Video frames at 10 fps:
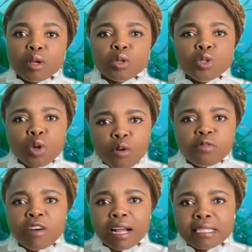you're
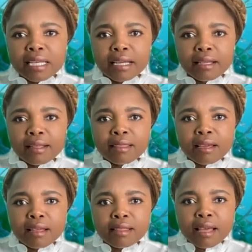funding
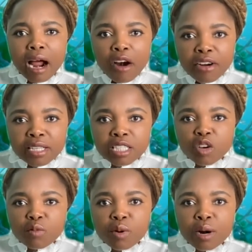the R&D
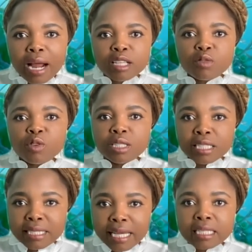of products for
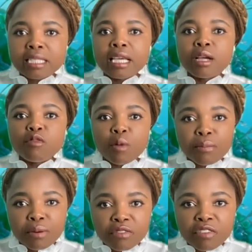detecting, for
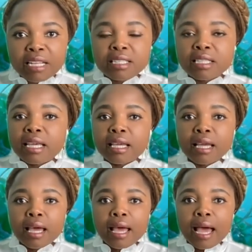preventing,
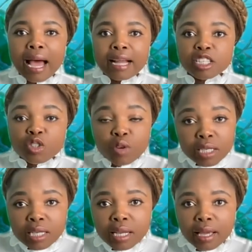and
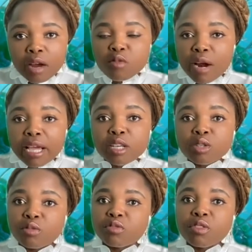treating a range
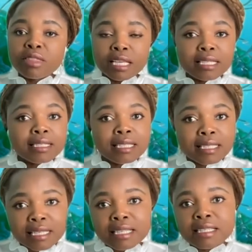of these
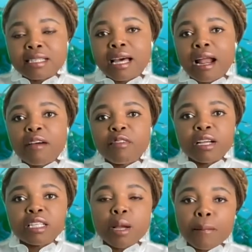diseases that are
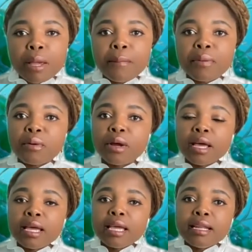affecting people
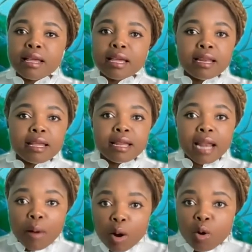in
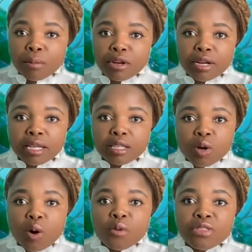our communities
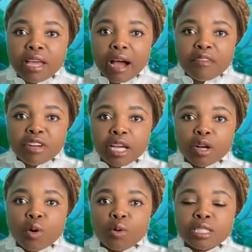on the
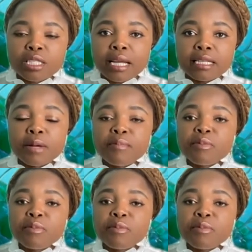African continent.